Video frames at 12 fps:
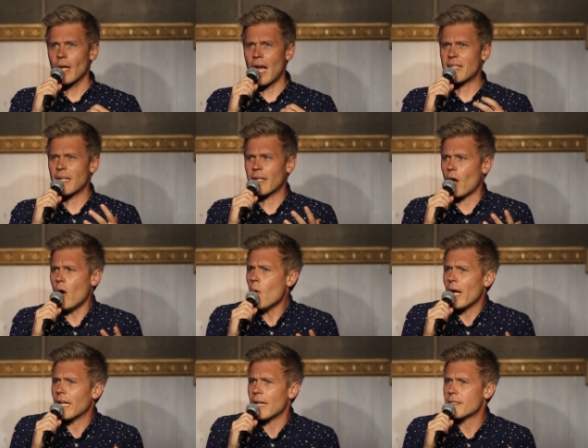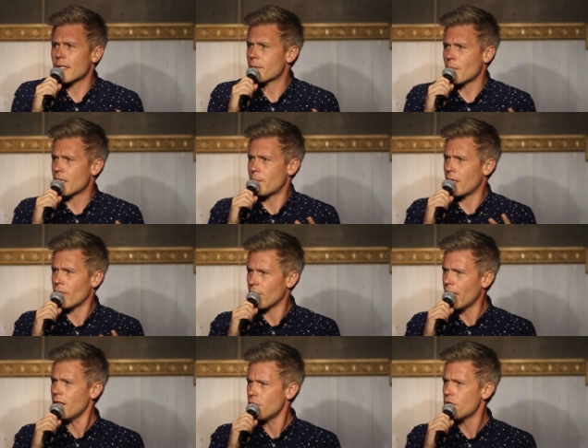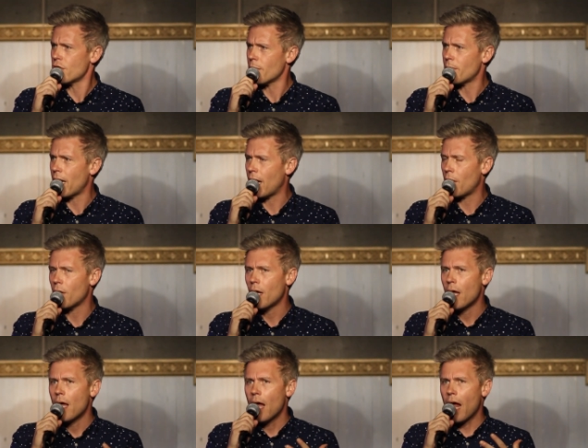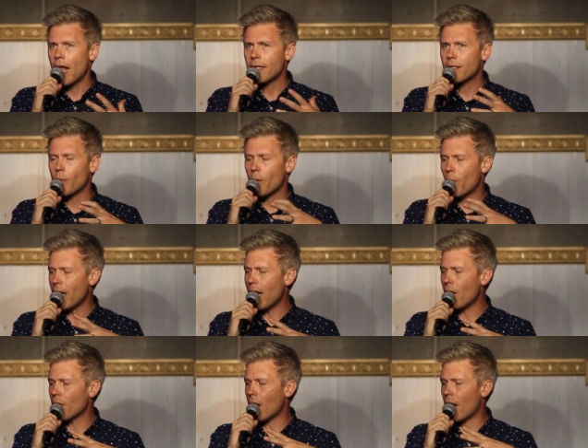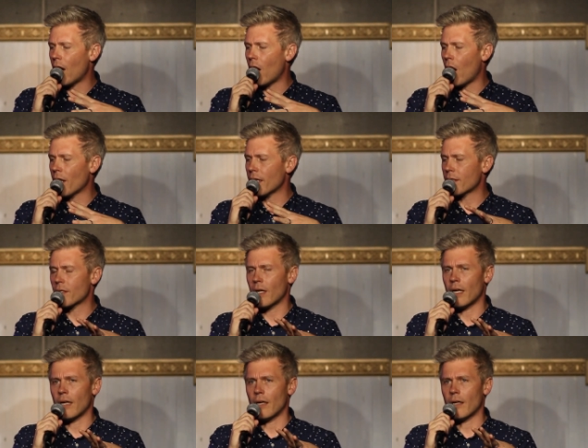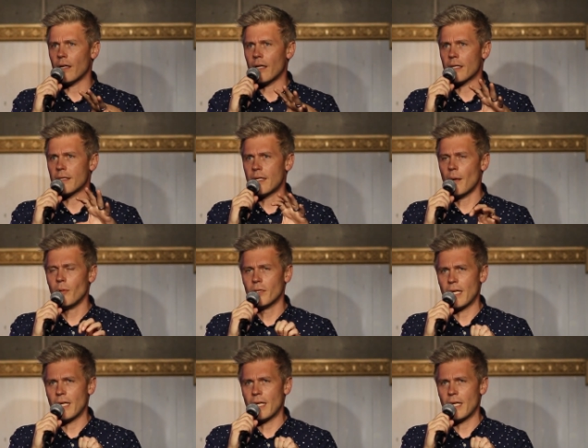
I thought, like, oh, I guess this must be a relationship now. And so we went out uh, on this uh, this double